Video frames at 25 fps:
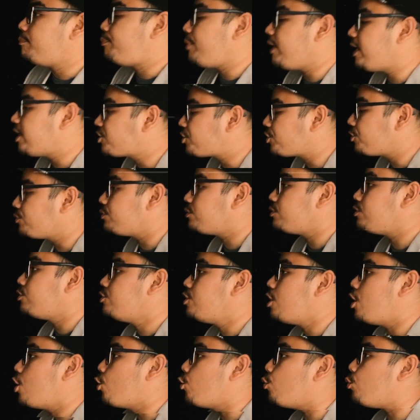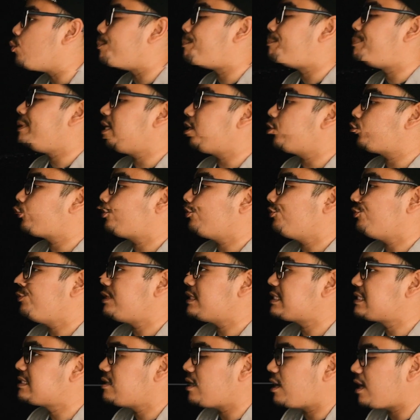Pikachu? No, Pikachu
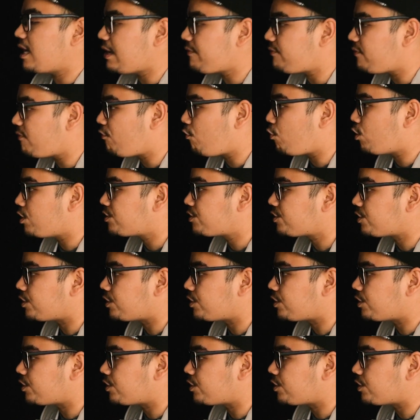does not have a voice,